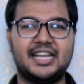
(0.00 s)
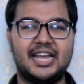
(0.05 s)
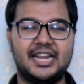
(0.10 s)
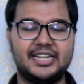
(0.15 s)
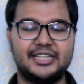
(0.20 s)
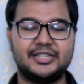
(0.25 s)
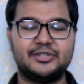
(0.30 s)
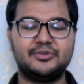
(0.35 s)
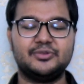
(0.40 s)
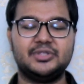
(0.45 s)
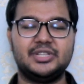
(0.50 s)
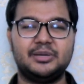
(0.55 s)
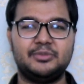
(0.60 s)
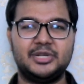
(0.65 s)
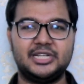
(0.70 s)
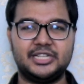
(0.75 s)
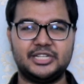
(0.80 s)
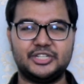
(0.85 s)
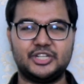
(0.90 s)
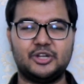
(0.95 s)
connected with
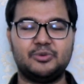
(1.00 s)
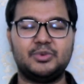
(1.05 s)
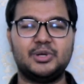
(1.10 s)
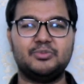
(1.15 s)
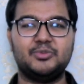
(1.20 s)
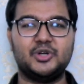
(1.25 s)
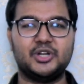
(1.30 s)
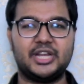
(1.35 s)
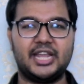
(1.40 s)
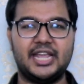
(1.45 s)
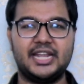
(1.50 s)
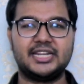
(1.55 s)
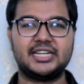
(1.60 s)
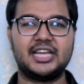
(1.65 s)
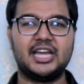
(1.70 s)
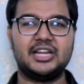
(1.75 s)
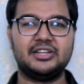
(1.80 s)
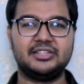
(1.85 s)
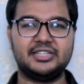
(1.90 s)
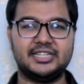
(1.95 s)
Diamond Network for more great
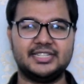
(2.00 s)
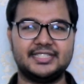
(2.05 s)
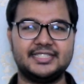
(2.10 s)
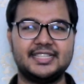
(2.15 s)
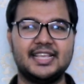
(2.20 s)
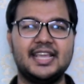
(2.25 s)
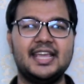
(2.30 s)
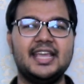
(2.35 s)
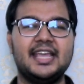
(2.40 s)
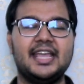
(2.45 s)
contents